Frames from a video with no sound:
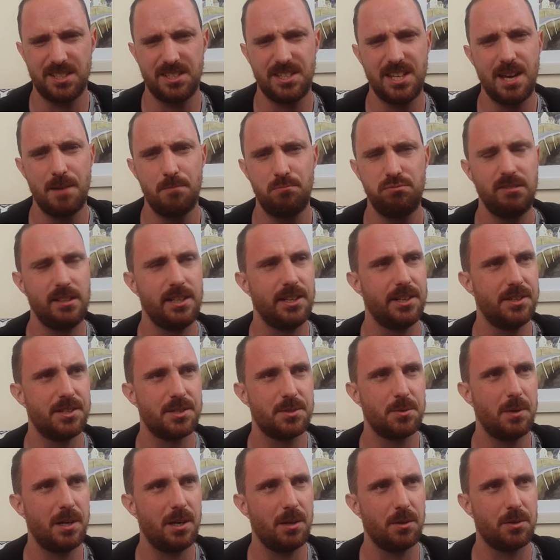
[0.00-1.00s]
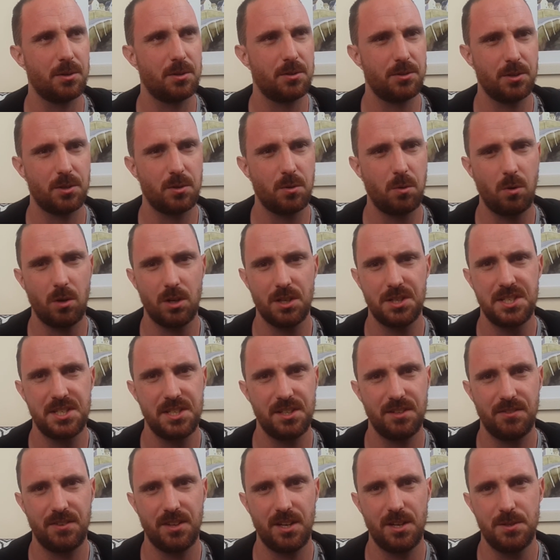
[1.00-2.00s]
because they're brilliant as well. The
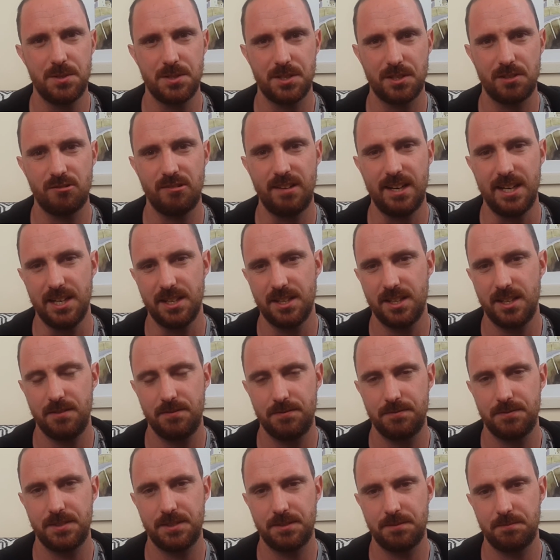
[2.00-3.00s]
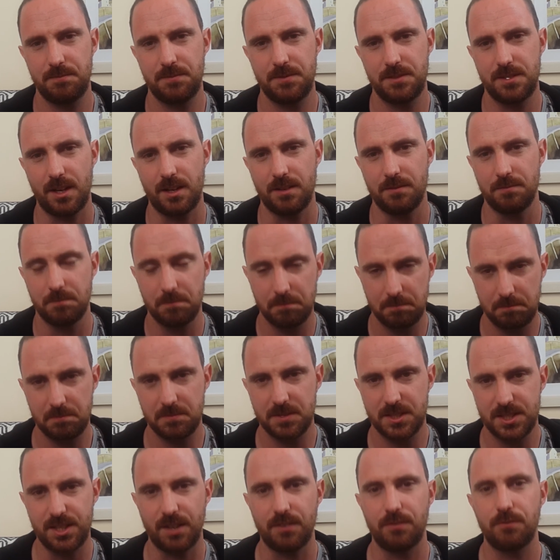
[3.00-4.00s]
quality of those are great, and they've
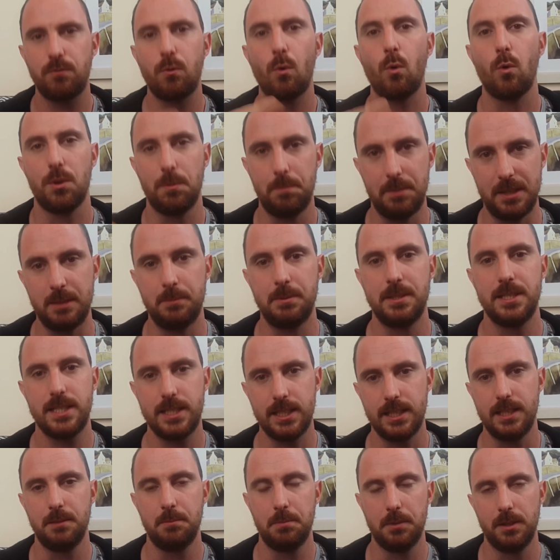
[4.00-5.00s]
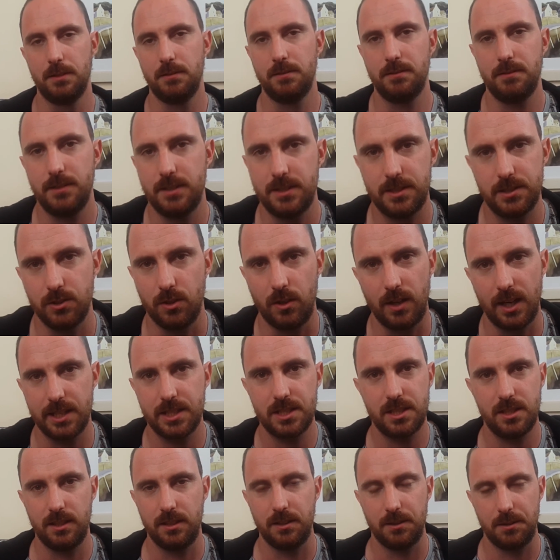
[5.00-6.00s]
done stuff for the BBC, but it's
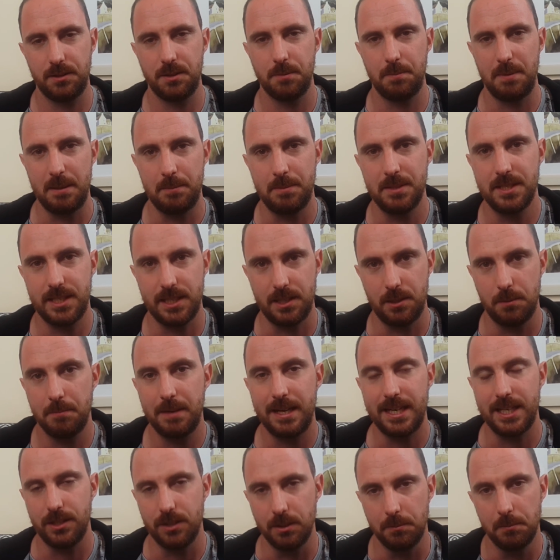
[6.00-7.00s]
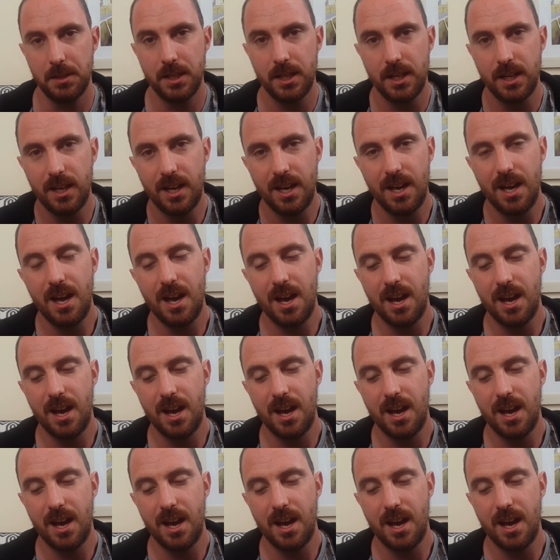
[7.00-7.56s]
not actually the BBC made them.